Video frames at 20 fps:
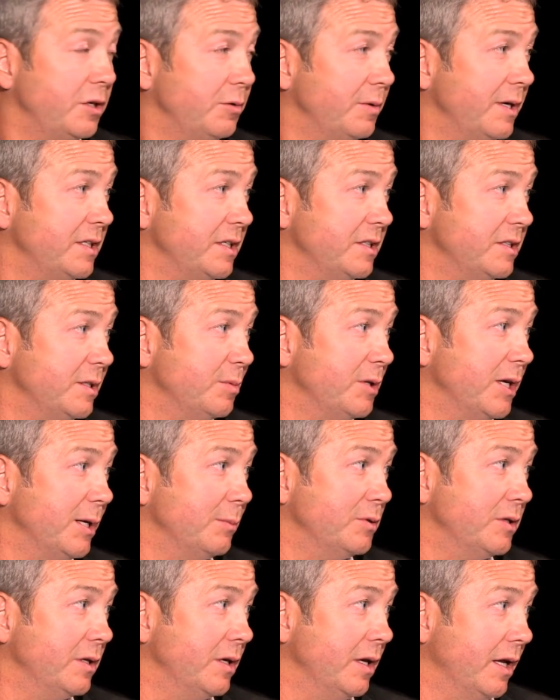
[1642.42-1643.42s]
interesting
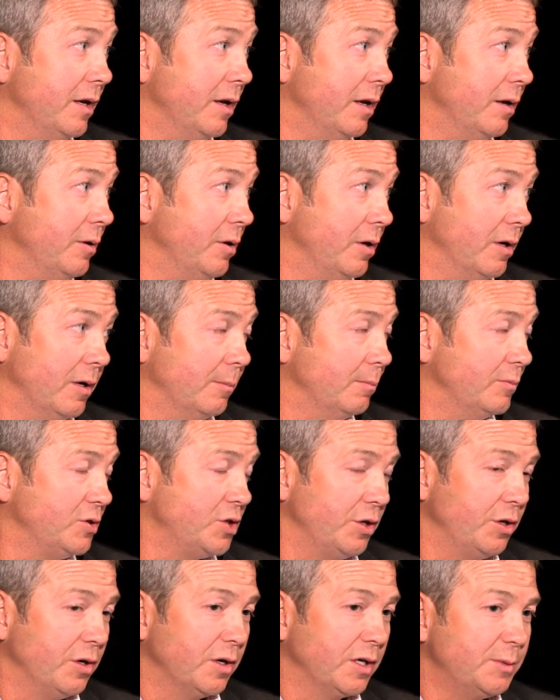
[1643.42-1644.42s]
sometimes, and I'm
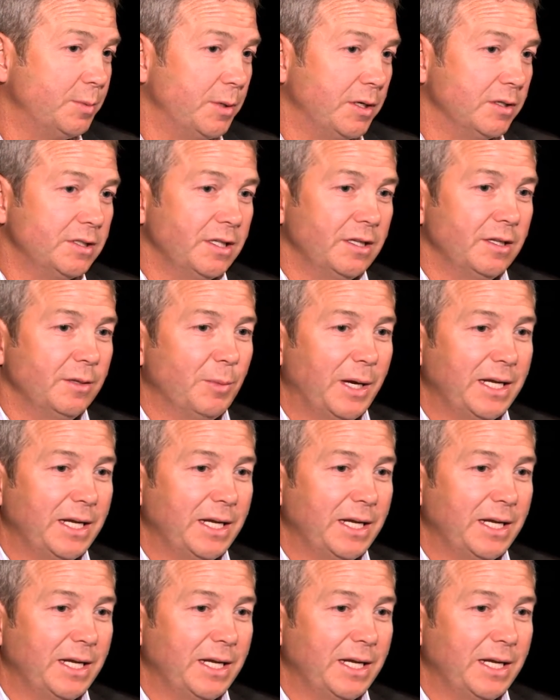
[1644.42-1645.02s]
sure you're experiencing,